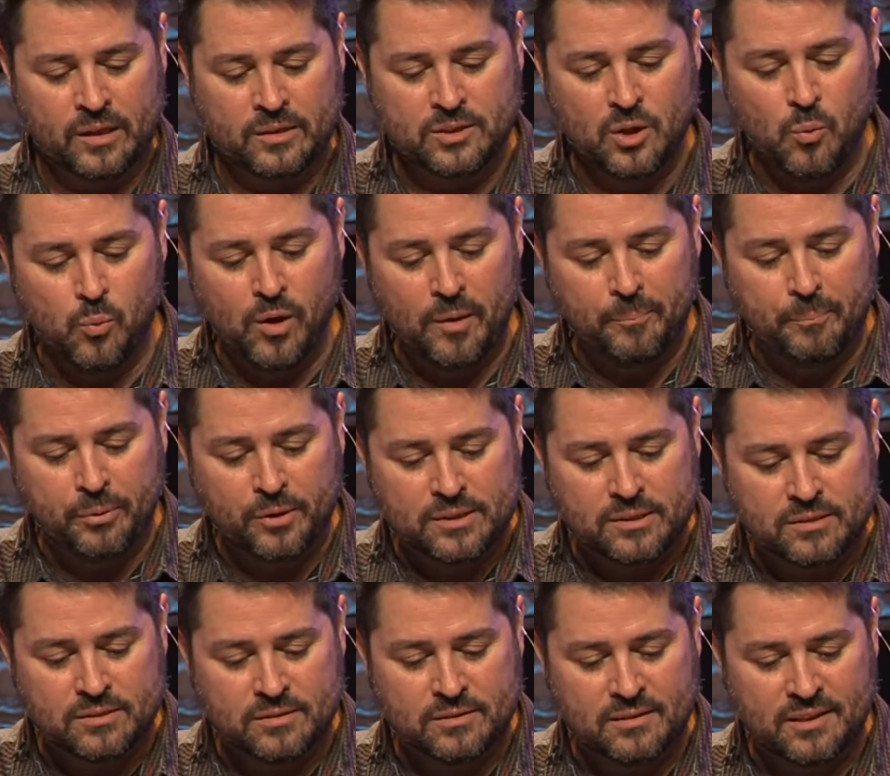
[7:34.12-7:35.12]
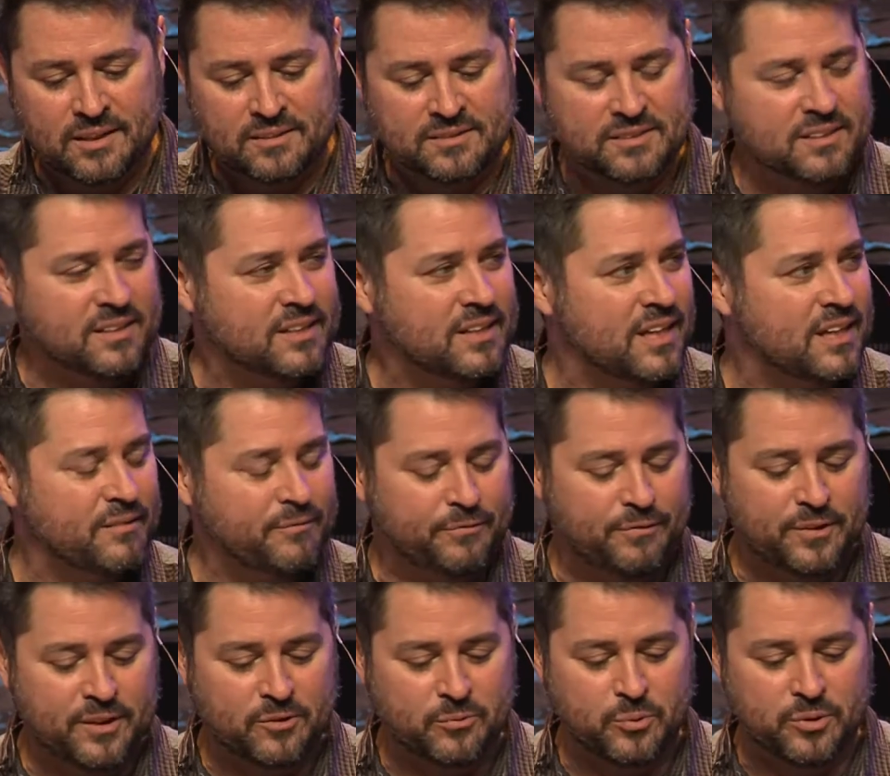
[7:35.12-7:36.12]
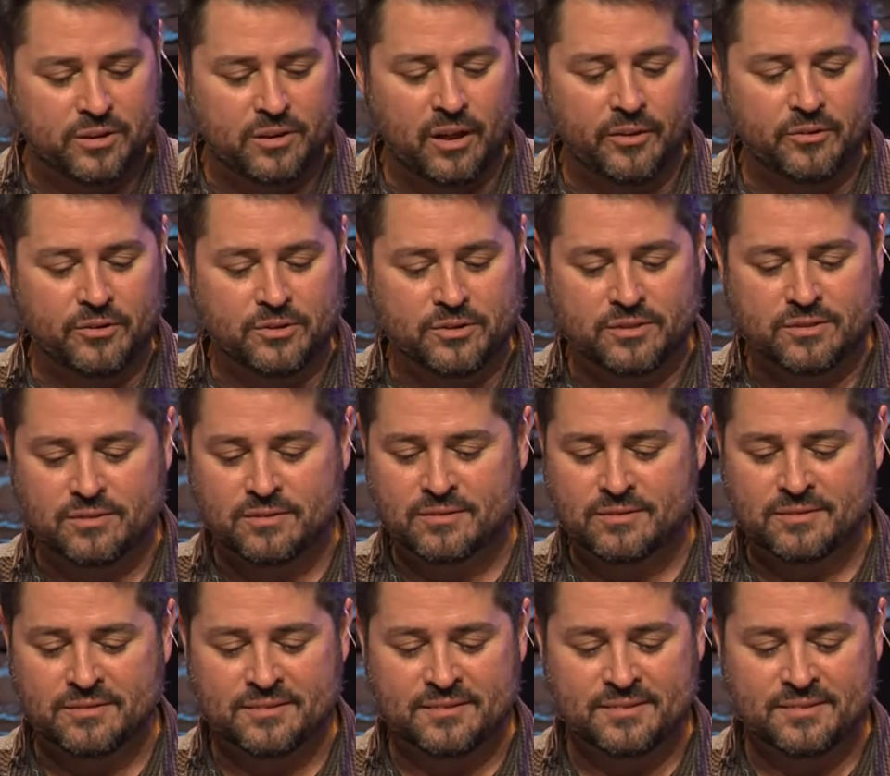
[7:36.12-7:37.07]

So, what puts us in conflict with others?